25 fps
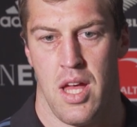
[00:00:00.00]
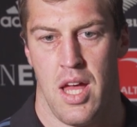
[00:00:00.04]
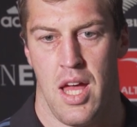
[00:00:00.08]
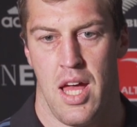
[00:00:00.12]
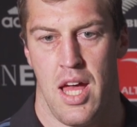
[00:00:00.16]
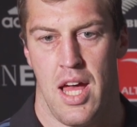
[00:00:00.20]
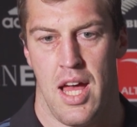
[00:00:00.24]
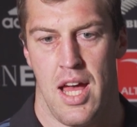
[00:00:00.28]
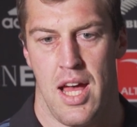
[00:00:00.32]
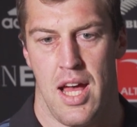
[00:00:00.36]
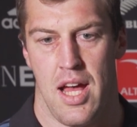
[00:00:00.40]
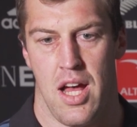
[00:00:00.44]

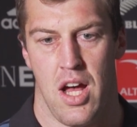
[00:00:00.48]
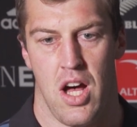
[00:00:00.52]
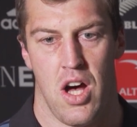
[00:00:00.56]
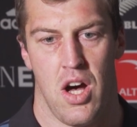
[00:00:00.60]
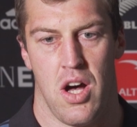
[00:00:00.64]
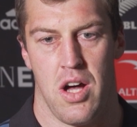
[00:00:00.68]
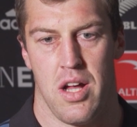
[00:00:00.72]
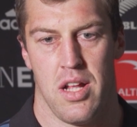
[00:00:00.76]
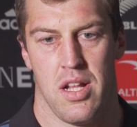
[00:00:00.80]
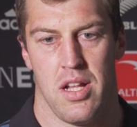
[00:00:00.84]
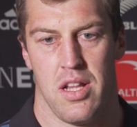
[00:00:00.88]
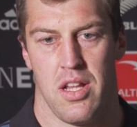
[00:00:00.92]

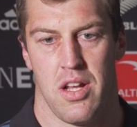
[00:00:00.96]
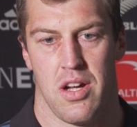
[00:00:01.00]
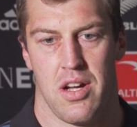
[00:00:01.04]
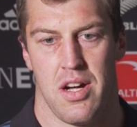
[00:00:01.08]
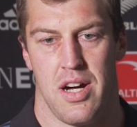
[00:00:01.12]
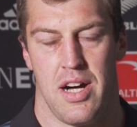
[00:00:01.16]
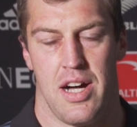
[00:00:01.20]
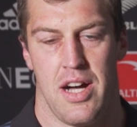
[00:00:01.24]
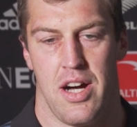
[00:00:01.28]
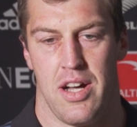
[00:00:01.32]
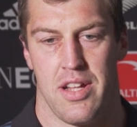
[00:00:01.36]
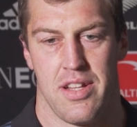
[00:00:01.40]
Look,
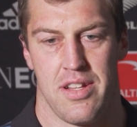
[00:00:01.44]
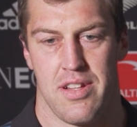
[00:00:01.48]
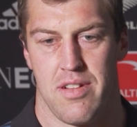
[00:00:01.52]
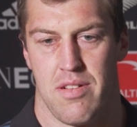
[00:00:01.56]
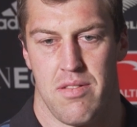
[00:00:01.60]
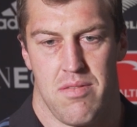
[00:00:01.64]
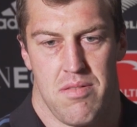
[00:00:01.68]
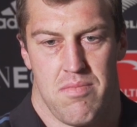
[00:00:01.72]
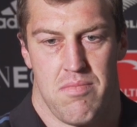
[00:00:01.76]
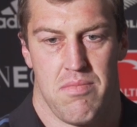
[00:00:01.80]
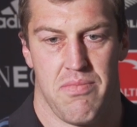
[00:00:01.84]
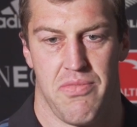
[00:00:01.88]

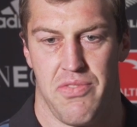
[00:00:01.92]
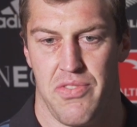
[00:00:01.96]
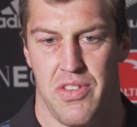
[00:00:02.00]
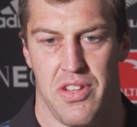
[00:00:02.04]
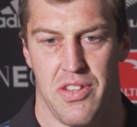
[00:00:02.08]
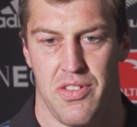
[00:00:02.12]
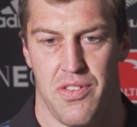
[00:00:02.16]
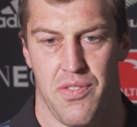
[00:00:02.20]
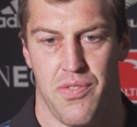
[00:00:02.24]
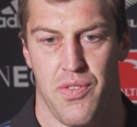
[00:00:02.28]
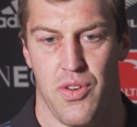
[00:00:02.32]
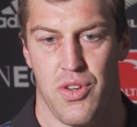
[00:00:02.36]

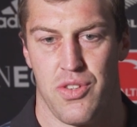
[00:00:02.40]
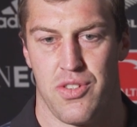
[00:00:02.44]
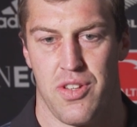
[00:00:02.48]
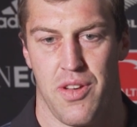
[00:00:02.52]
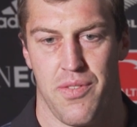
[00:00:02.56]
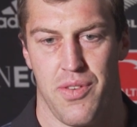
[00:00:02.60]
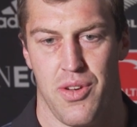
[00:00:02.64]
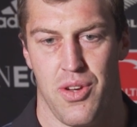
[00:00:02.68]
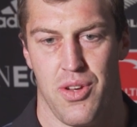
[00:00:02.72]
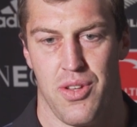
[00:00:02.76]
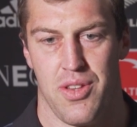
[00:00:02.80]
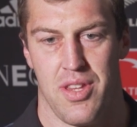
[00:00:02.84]
this is the first
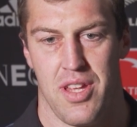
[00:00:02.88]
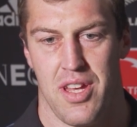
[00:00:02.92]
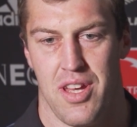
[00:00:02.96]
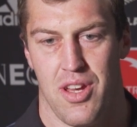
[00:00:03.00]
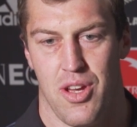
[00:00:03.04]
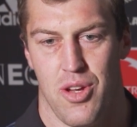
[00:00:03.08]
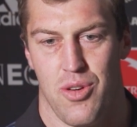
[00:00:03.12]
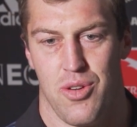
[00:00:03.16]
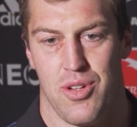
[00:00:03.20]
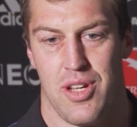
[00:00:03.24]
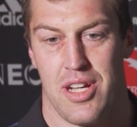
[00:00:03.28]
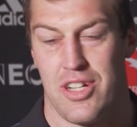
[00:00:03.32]
I've heard that
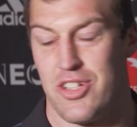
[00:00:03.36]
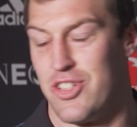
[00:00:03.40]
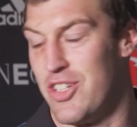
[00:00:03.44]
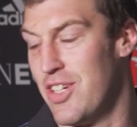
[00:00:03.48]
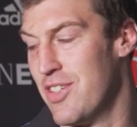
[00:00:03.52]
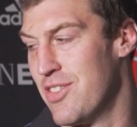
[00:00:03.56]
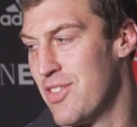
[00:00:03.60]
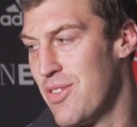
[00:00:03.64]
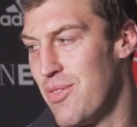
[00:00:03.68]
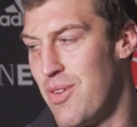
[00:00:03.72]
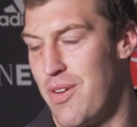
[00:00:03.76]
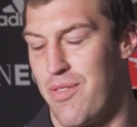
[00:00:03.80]
who actually
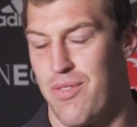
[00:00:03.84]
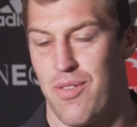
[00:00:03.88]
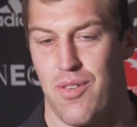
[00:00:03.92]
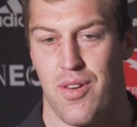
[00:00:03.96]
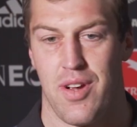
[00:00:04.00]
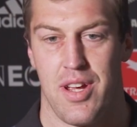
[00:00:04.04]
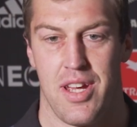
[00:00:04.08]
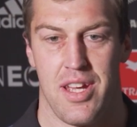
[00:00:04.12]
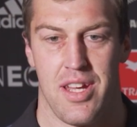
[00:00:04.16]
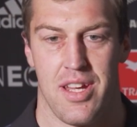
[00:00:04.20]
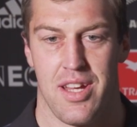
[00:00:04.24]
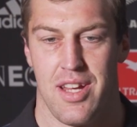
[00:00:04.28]
is the
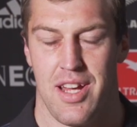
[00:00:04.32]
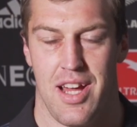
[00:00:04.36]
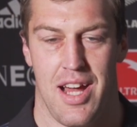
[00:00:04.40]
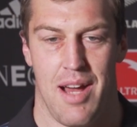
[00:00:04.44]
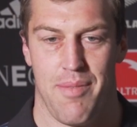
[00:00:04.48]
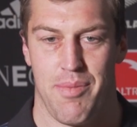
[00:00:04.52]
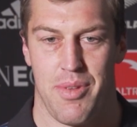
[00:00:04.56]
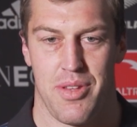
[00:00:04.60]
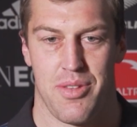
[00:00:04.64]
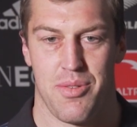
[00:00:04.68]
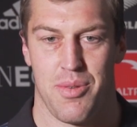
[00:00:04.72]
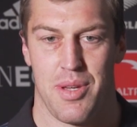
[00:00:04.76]
referee
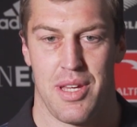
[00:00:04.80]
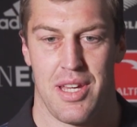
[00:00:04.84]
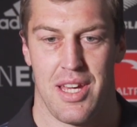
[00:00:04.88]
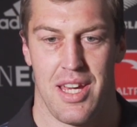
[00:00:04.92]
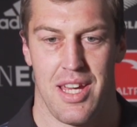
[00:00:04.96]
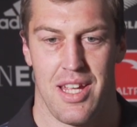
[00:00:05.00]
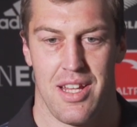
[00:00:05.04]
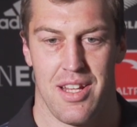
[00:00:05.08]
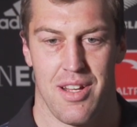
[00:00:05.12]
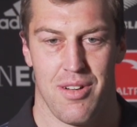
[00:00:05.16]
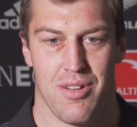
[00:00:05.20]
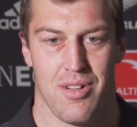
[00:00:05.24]
this
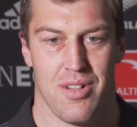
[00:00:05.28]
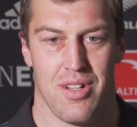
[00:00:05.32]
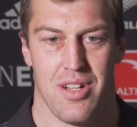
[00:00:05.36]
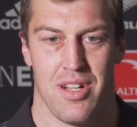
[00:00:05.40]
weekend.